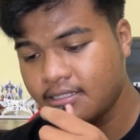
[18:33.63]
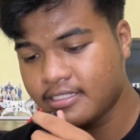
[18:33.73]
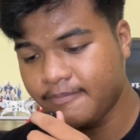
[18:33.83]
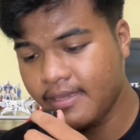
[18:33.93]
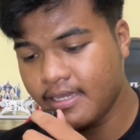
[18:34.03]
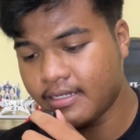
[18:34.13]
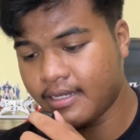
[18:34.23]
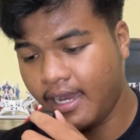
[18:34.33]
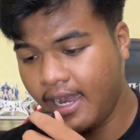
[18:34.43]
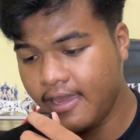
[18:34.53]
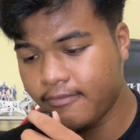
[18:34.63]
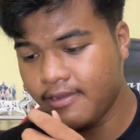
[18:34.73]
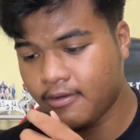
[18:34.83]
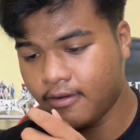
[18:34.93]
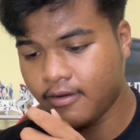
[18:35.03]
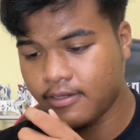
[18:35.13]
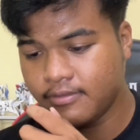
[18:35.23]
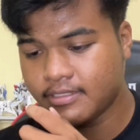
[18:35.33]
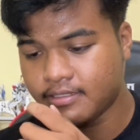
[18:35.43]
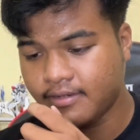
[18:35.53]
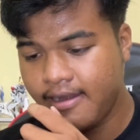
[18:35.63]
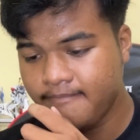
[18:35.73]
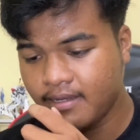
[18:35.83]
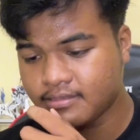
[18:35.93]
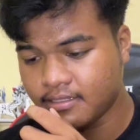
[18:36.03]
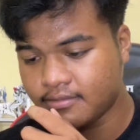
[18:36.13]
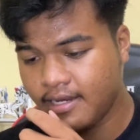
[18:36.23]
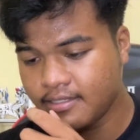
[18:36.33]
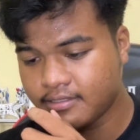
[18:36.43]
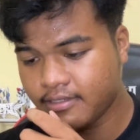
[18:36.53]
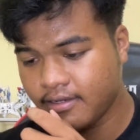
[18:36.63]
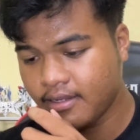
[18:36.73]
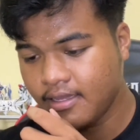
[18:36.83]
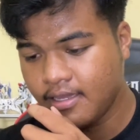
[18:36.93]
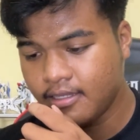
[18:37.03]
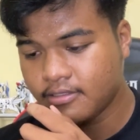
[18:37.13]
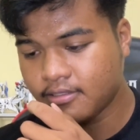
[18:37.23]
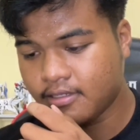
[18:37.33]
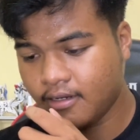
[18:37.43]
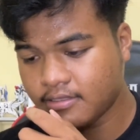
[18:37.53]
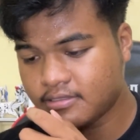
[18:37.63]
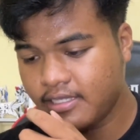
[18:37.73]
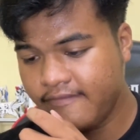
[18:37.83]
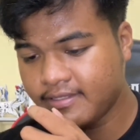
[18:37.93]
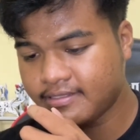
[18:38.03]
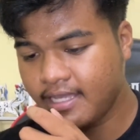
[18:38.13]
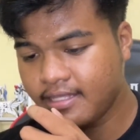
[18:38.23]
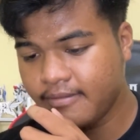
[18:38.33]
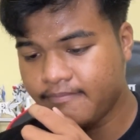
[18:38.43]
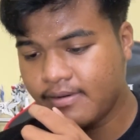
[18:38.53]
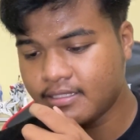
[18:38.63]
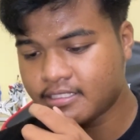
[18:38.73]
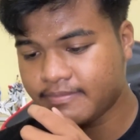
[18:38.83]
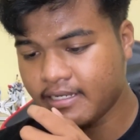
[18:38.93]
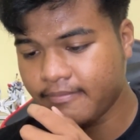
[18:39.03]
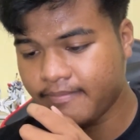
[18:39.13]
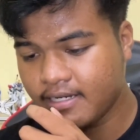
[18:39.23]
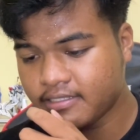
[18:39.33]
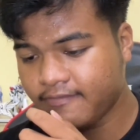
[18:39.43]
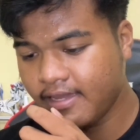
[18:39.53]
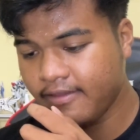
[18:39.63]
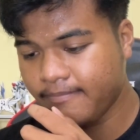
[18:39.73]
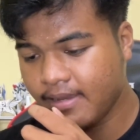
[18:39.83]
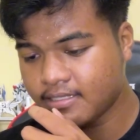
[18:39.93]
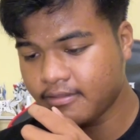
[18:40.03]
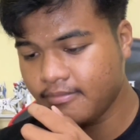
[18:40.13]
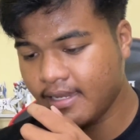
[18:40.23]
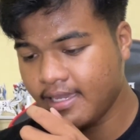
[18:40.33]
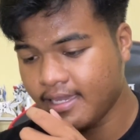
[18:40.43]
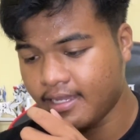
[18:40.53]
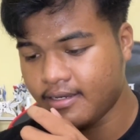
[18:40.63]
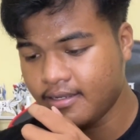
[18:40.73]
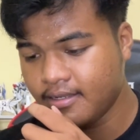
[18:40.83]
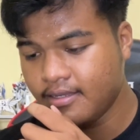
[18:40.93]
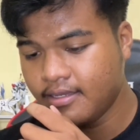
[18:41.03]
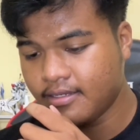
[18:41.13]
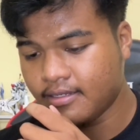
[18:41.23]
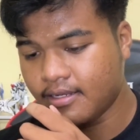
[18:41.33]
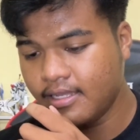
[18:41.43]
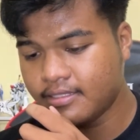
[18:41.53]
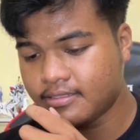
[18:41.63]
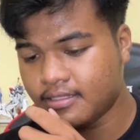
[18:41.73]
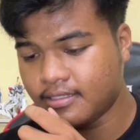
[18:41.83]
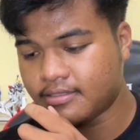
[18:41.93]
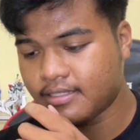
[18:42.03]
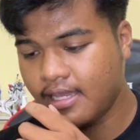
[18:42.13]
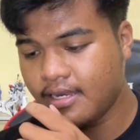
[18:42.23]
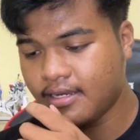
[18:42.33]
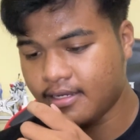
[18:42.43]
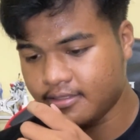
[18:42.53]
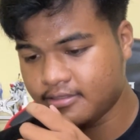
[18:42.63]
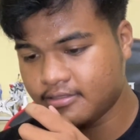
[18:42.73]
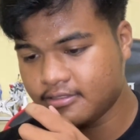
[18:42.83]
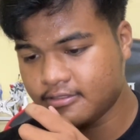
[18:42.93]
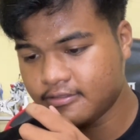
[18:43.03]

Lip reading: speed, the height recoil using Grand Buster and Grand Sword to cause devastating bursts when it parts flying past my head. The list is endless.